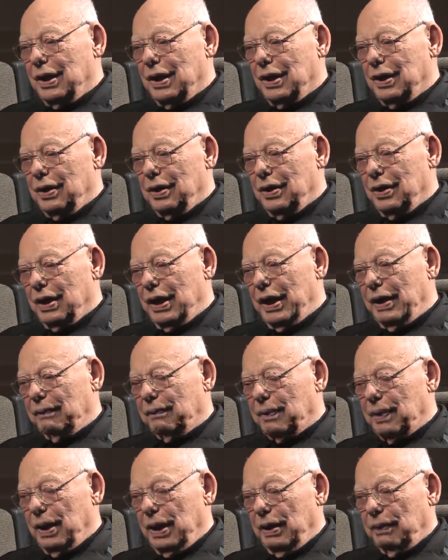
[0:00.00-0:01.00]
and
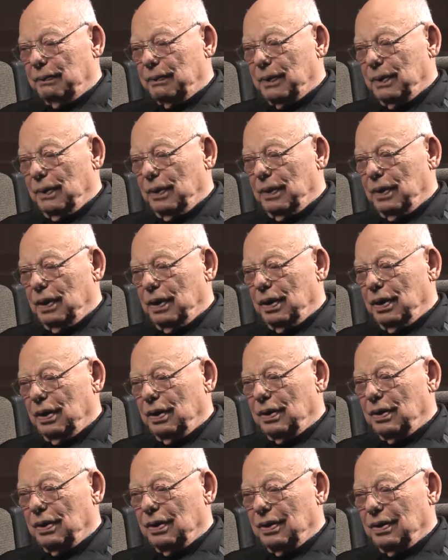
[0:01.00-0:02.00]

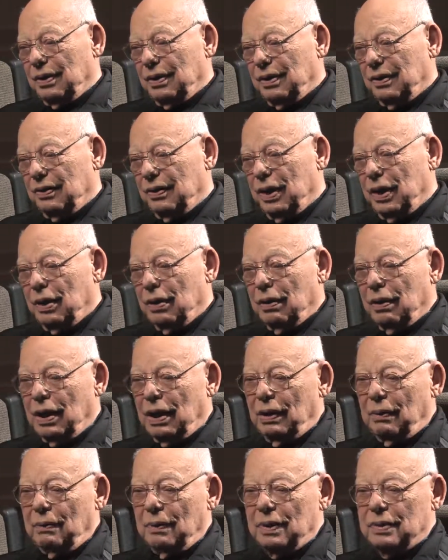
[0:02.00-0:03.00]
after there
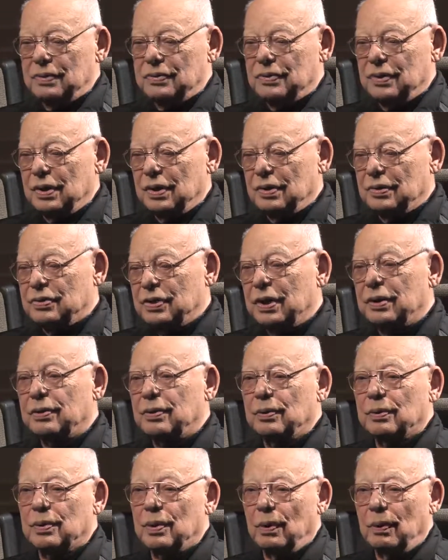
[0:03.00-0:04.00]
I was sent
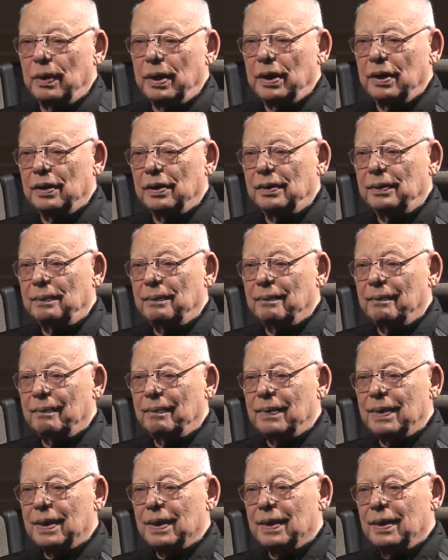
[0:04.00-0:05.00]
to Korea.
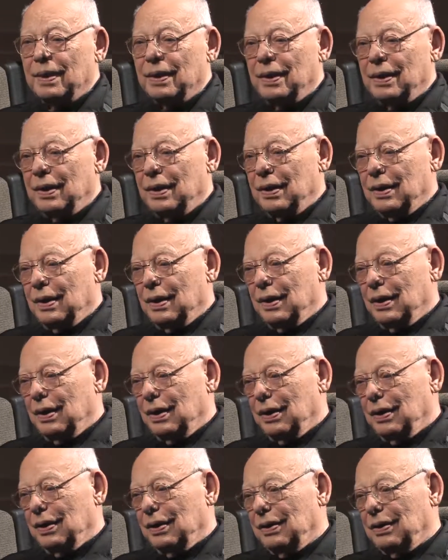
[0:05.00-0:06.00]

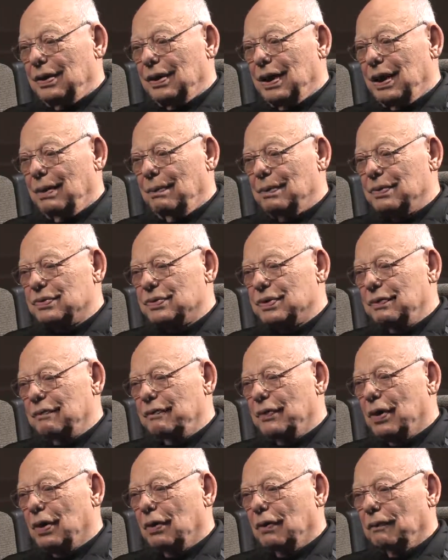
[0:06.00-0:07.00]
I was
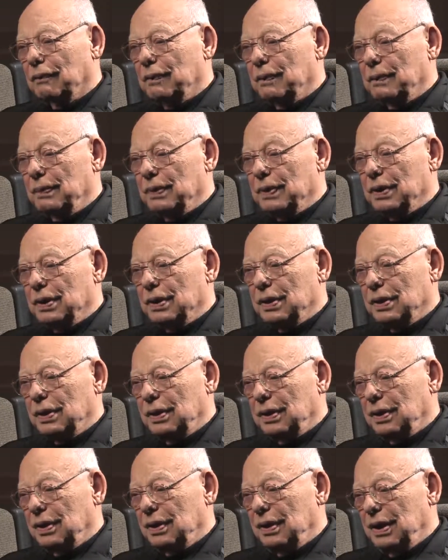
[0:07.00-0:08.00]
involved
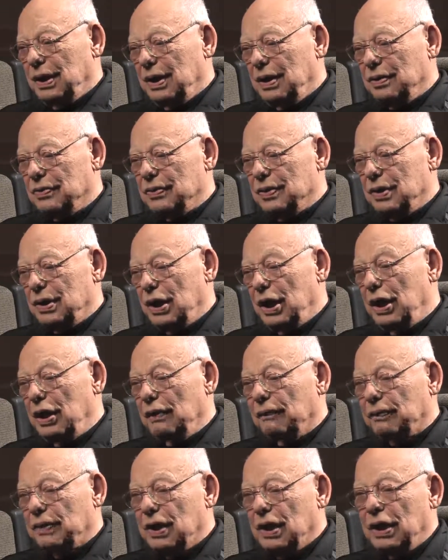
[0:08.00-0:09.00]
as an
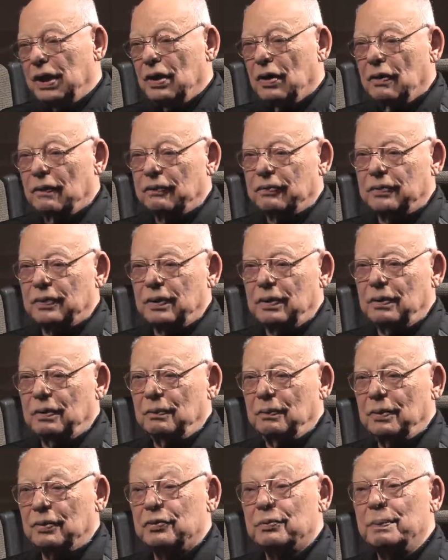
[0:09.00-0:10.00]
AFK officer
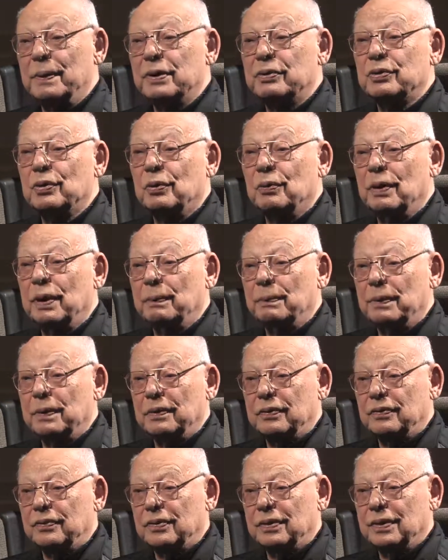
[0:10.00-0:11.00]
with special
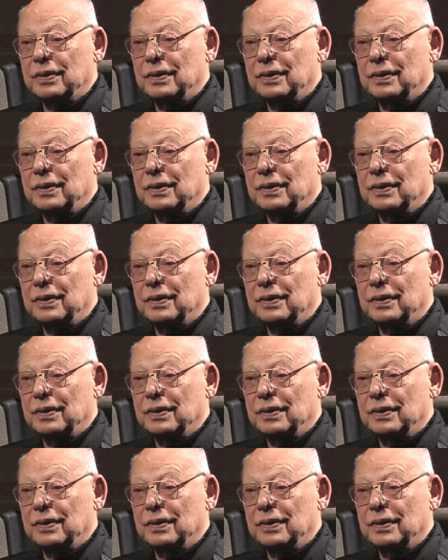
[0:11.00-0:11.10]
weapons.